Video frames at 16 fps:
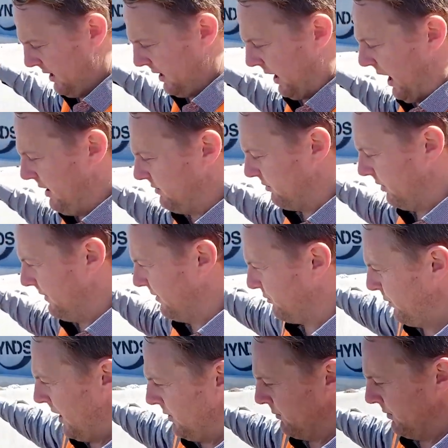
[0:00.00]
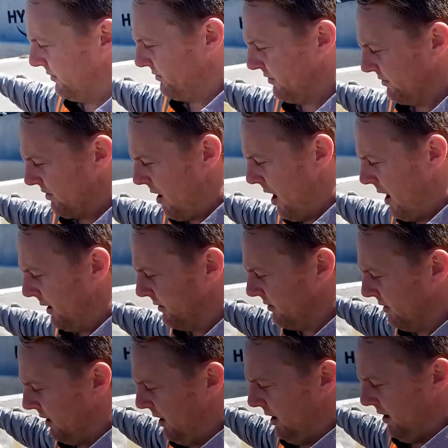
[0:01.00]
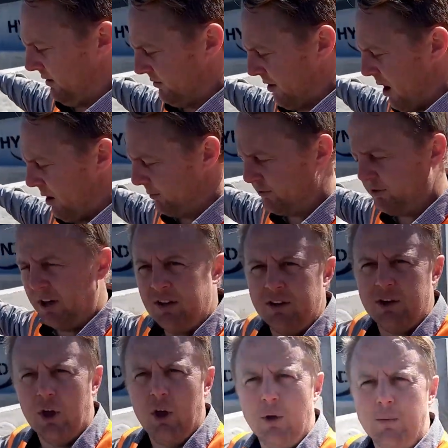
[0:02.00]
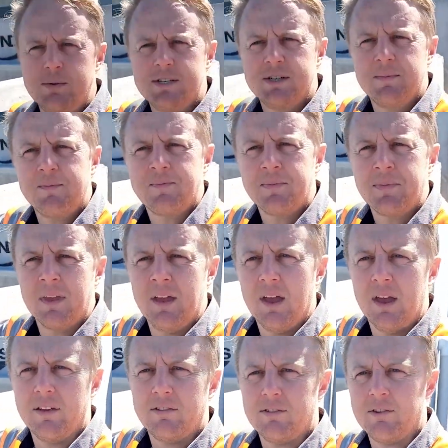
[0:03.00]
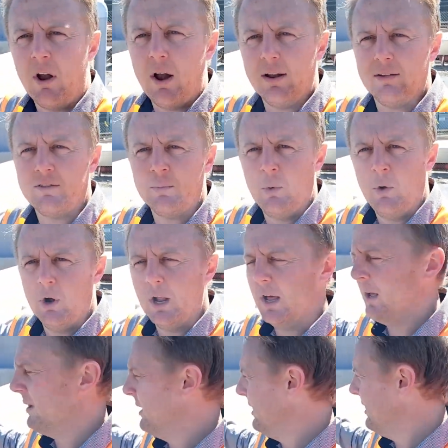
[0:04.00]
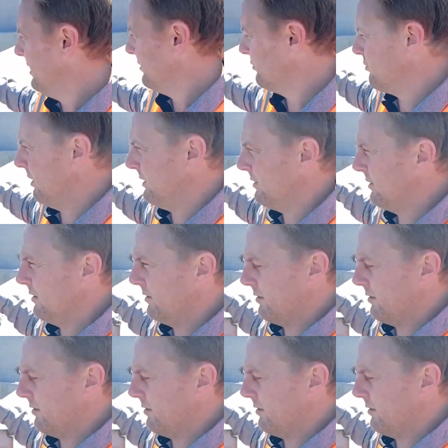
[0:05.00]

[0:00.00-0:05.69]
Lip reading: Okay, so this one was designed to hold 10 cubes, slightly smaller, treat the